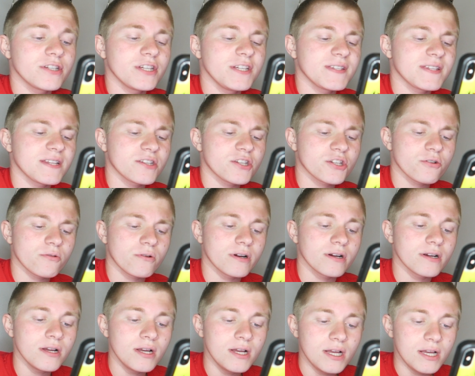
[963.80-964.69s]
She said,
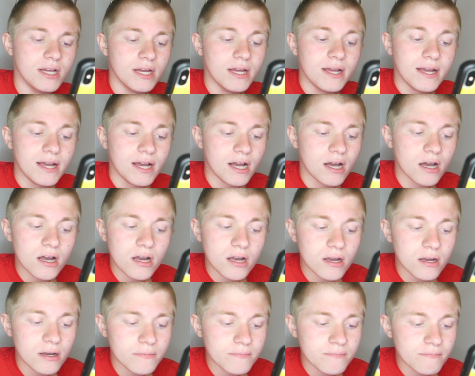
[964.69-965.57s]
sure. You
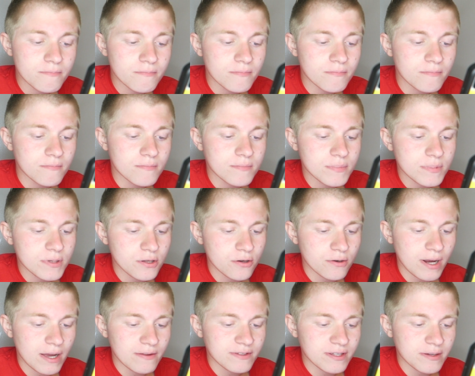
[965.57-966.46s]

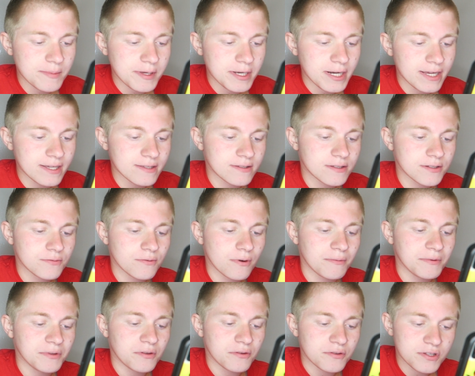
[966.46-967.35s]
don't have to give me an answer. What
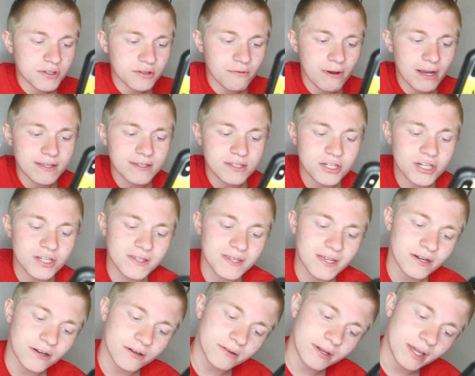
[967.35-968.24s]
were those threats? She
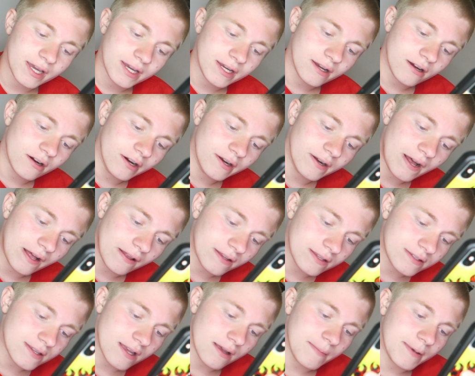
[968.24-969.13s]
said, okay. Are you not
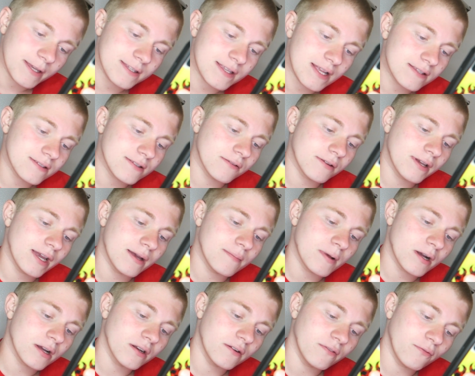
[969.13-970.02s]
allowed to tell me? Because that's okay. I'm
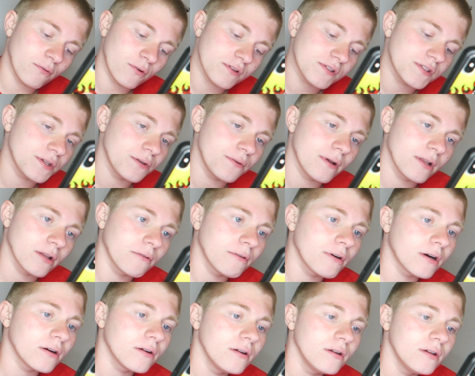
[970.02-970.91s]
not going to force you,
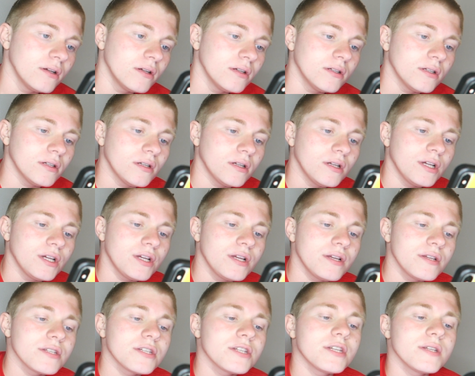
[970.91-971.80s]
LOL.
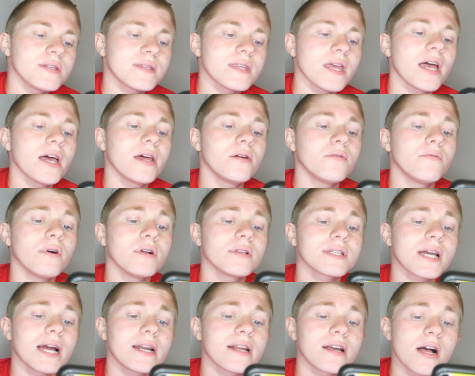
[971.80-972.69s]
She said, well,
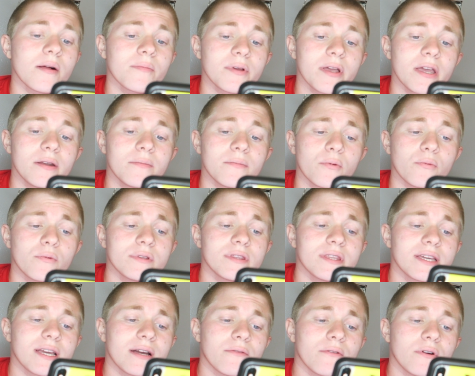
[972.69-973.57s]
it's kind of complicated, but one
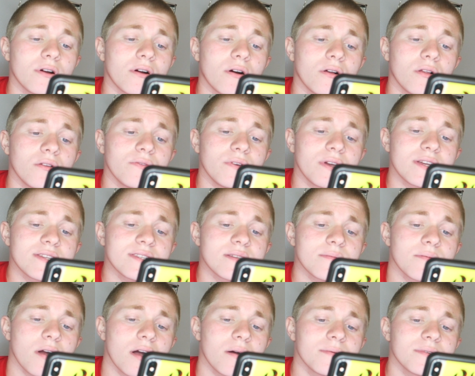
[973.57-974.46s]
thing I want all of you guys to
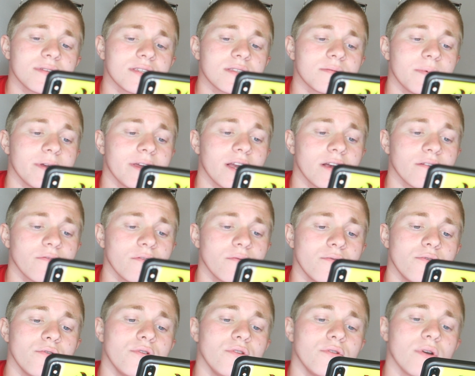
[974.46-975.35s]
promise is to be
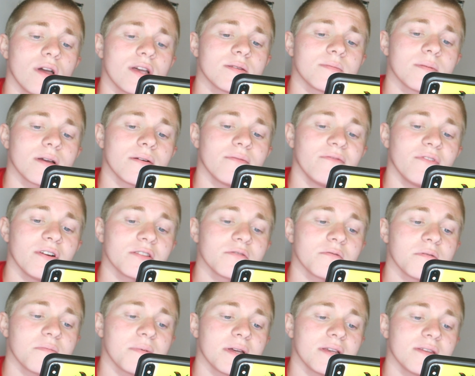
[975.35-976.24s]
careful who you guys become friends
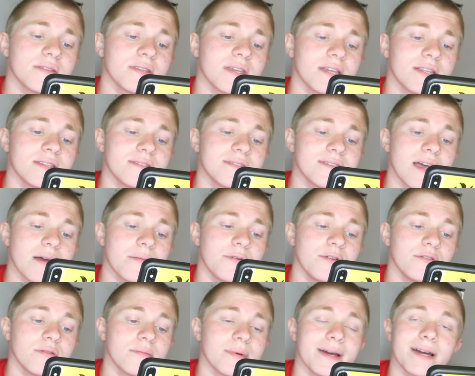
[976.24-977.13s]
with, because they can stab
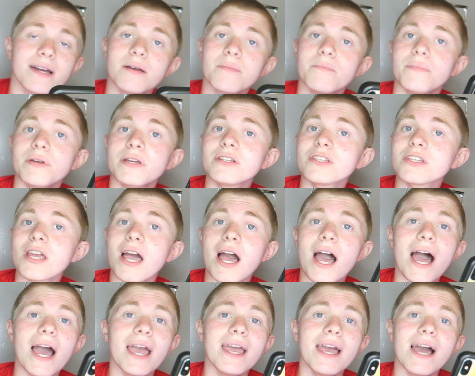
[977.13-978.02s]
you in the back. Bitch,
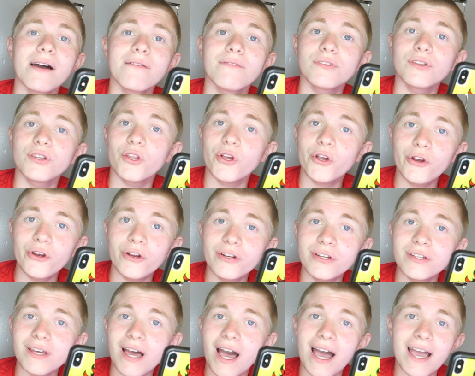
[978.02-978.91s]
I have
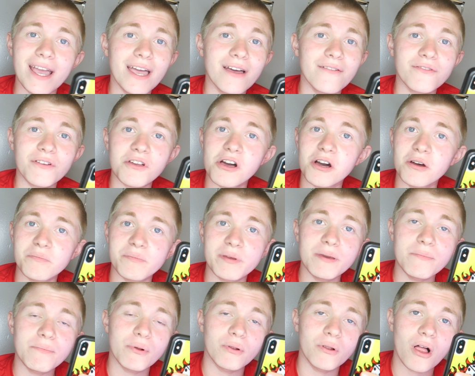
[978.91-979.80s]
learned, I have cut
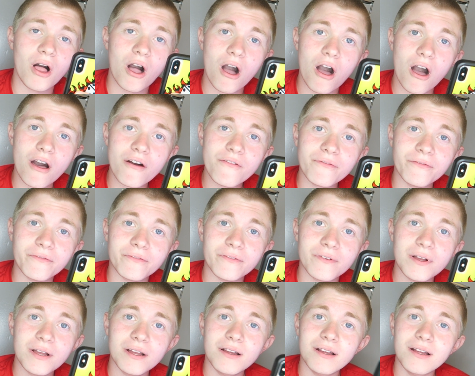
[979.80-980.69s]
people off
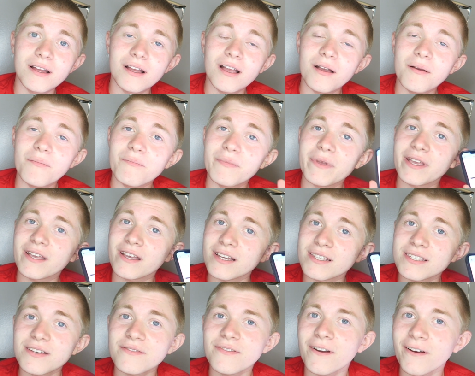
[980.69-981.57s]

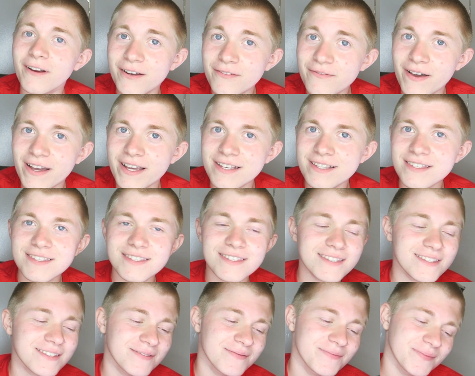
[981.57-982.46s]
because of her advice.
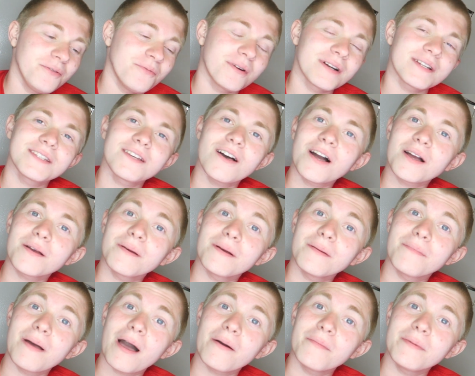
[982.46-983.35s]
Want to talk
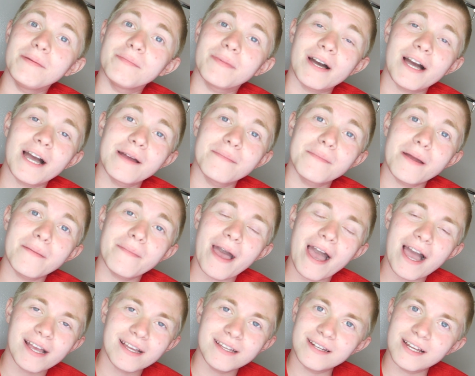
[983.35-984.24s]
about me behind my
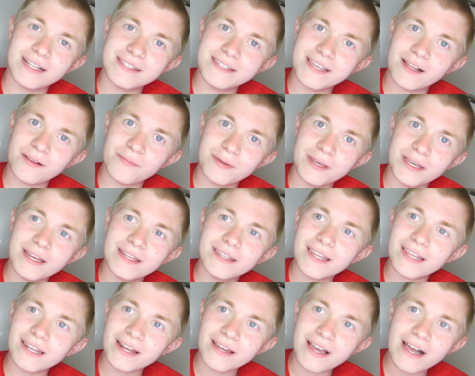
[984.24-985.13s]
back and not tell me,
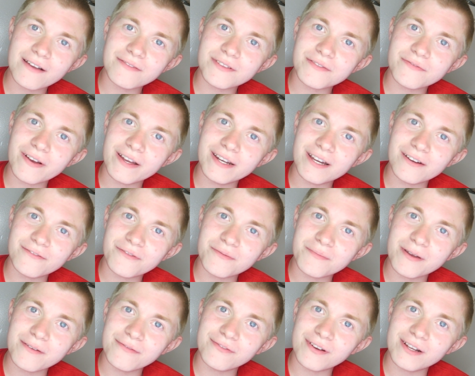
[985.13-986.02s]
and then I have to find out from
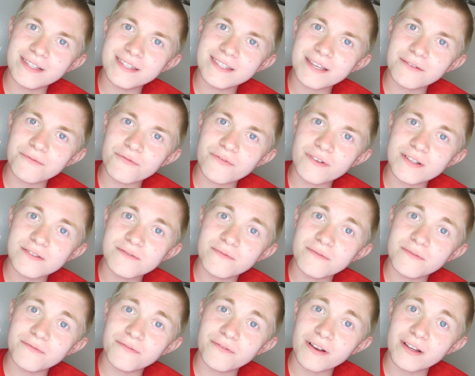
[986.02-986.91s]
my friends that were
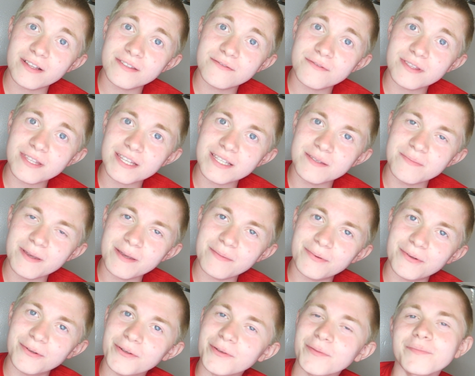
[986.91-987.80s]
friends with these
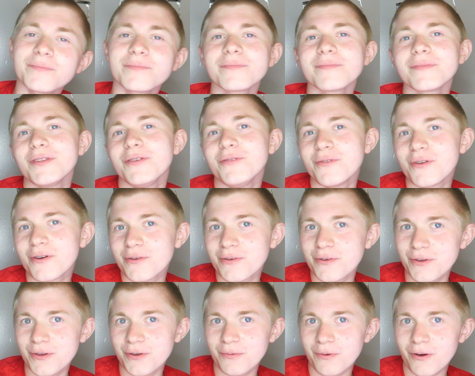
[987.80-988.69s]
people? You know
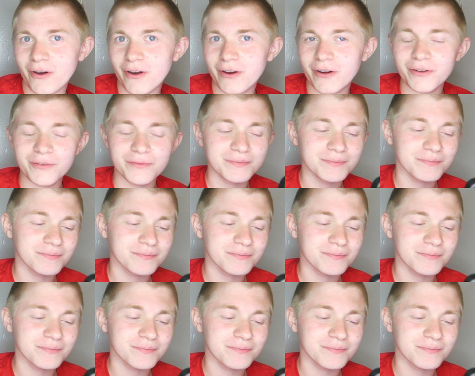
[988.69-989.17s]
who you are.